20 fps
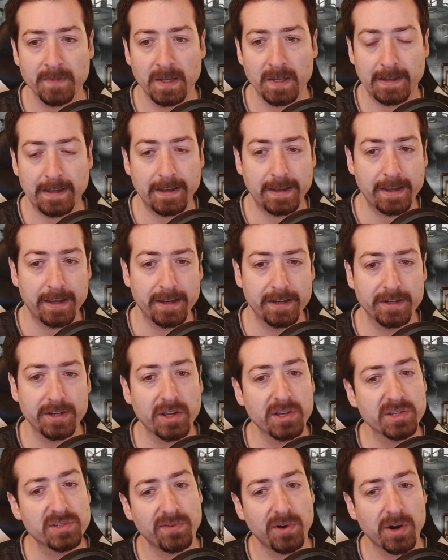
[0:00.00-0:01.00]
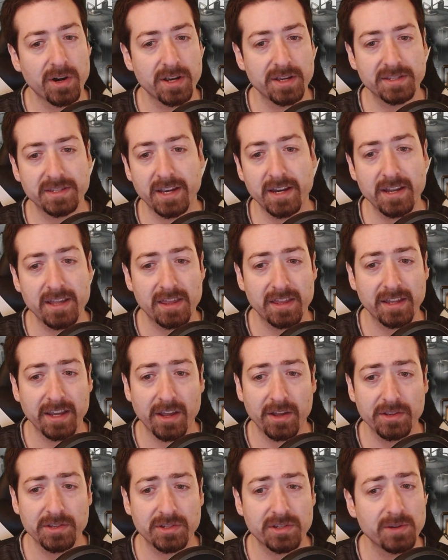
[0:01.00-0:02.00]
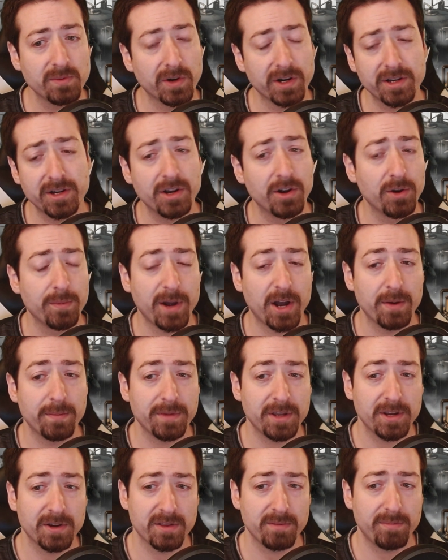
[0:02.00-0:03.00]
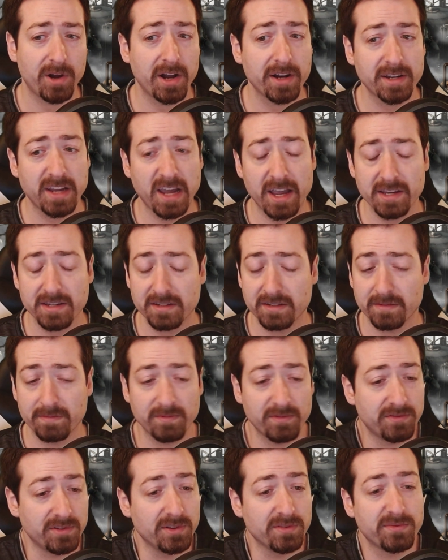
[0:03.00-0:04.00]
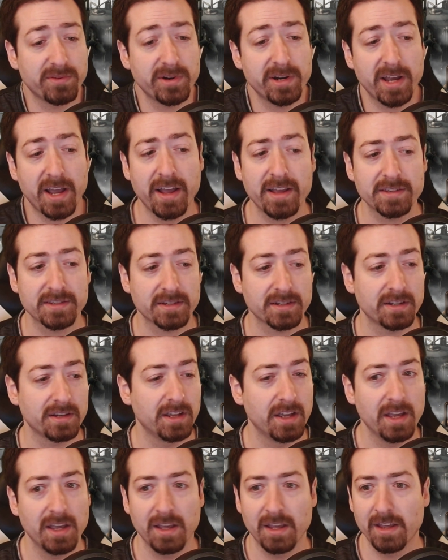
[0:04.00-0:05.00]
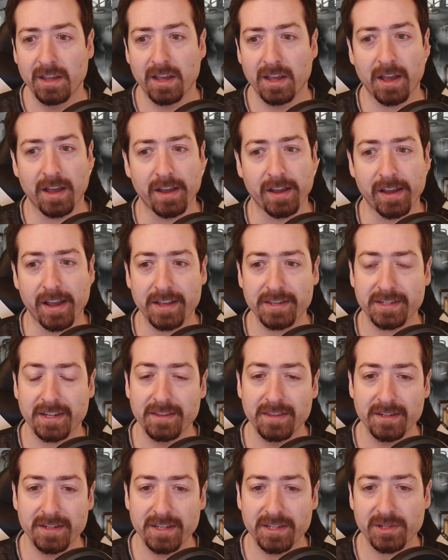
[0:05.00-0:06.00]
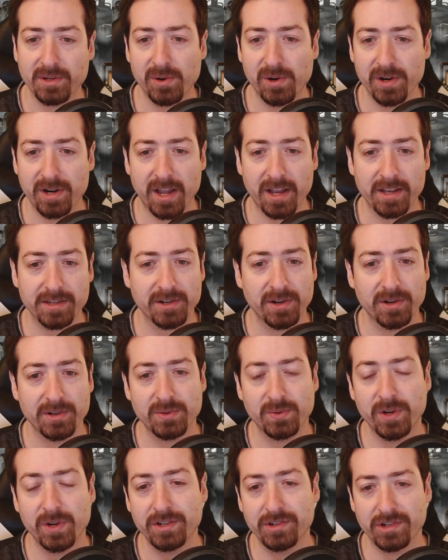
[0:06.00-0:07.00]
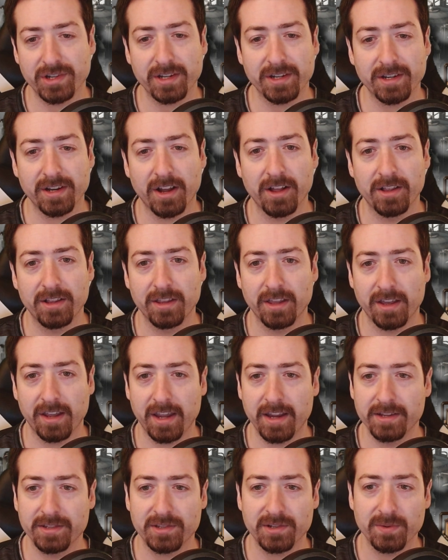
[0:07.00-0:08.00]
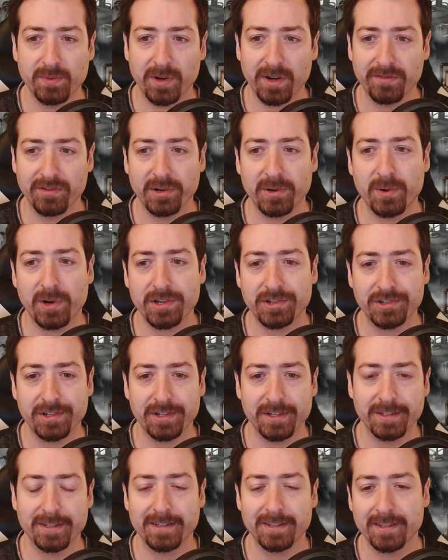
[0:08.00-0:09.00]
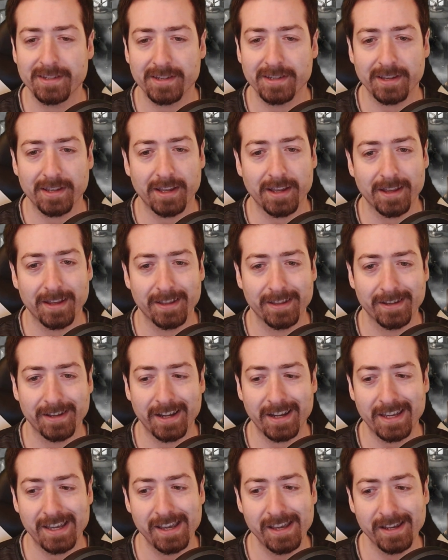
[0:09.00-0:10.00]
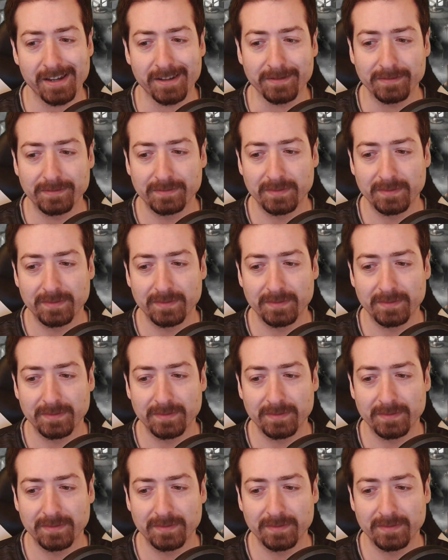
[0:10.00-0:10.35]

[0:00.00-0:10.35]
And as far as anything else you want to know about me or the podcast, feel free to ask. Ask in the Discord, ask on Twitch, and I'll answer whatever questions I can.